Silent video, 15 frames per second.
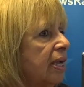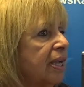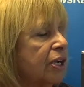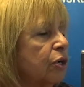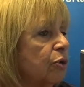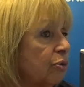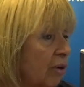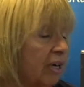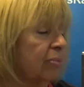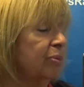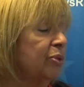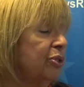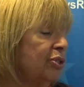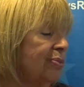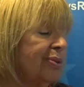
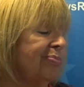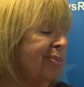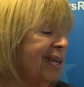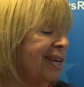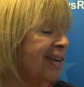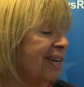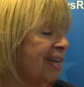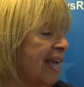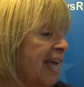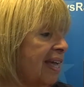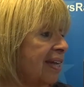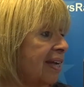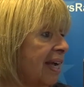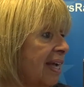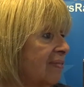incredible human being.
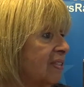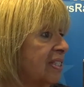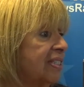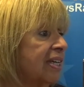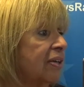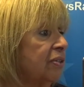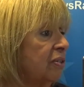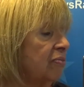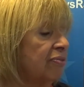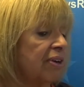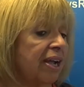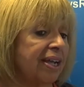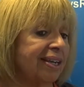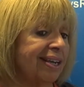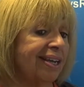And I have to tell you,
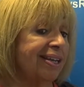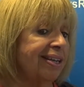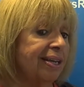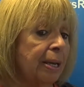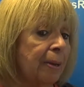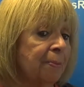Frank, it